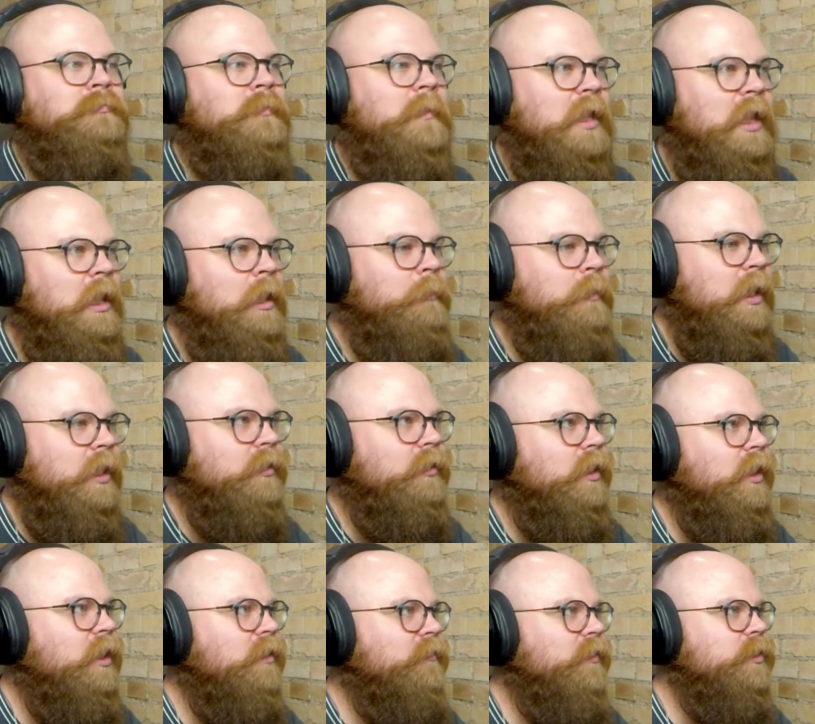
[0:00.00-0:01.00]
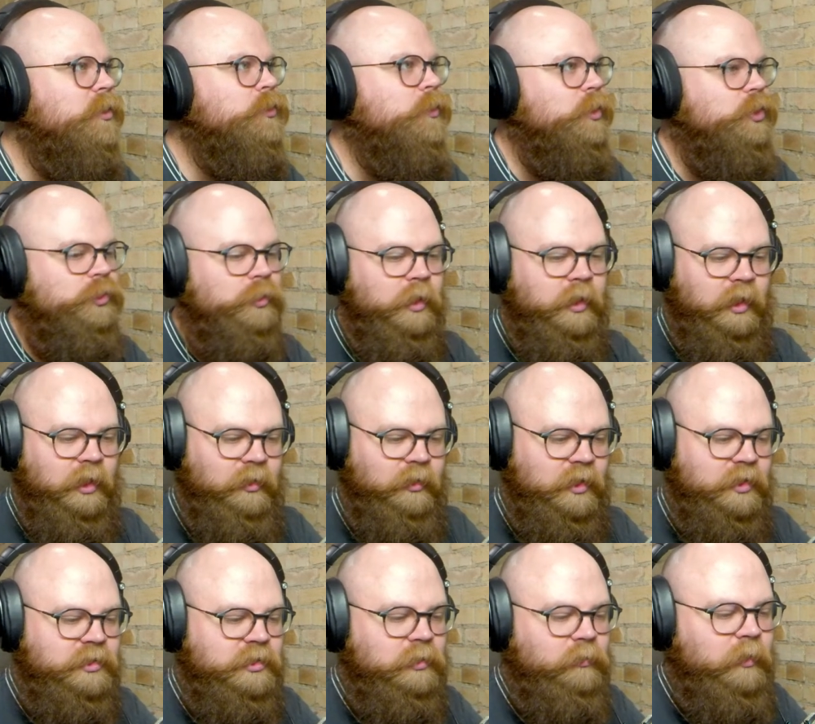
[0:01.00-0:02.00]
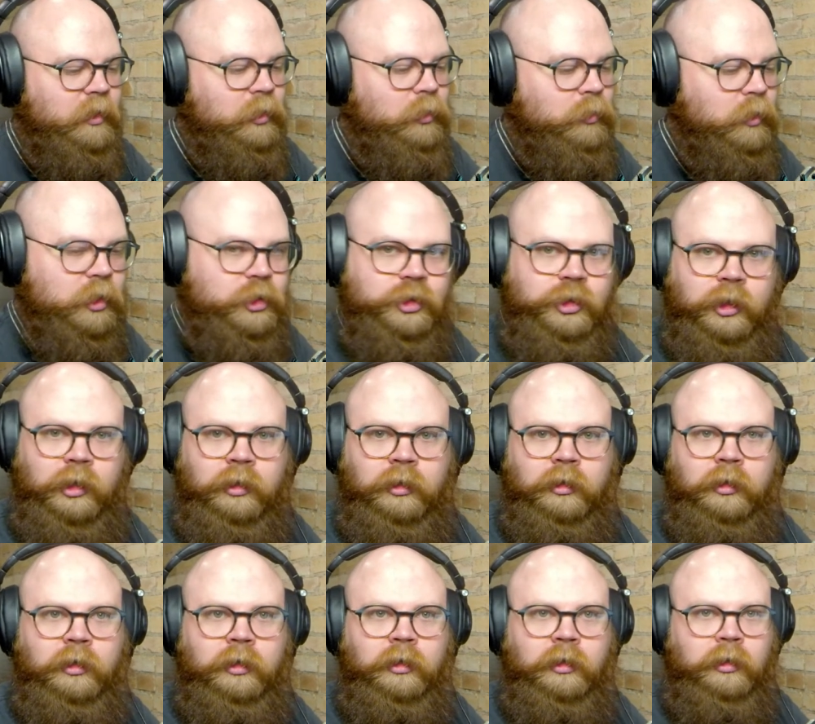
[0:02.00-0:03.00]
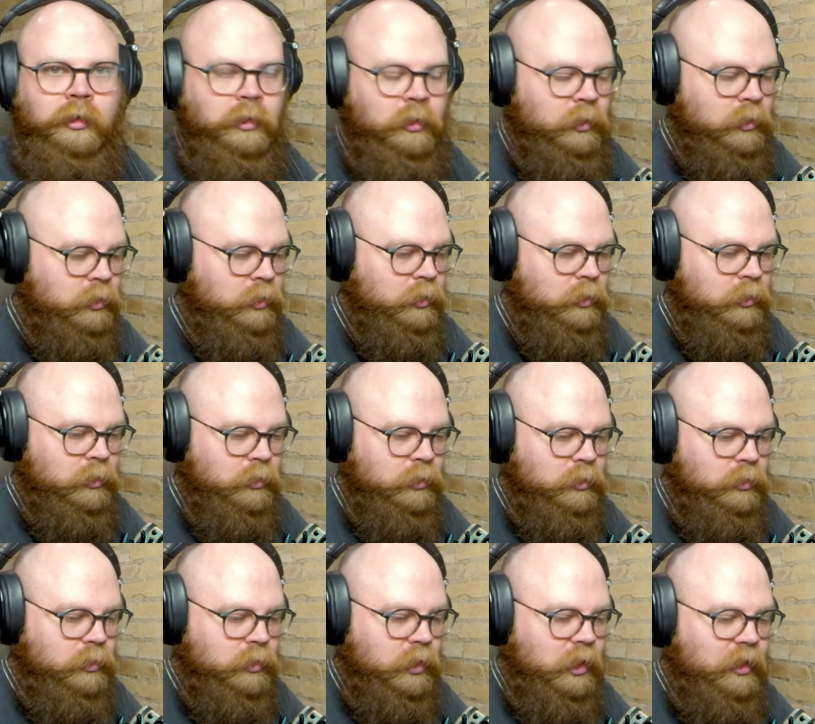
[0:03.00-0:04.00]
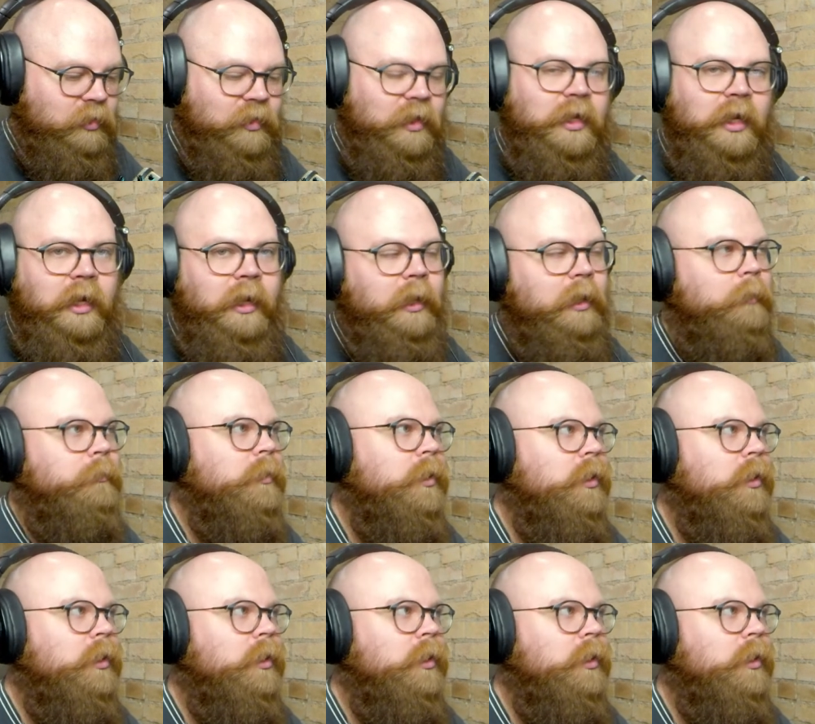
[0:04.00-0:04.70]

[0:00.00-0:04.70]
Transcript: Am I live on Twitch right now? That's the real question think I am.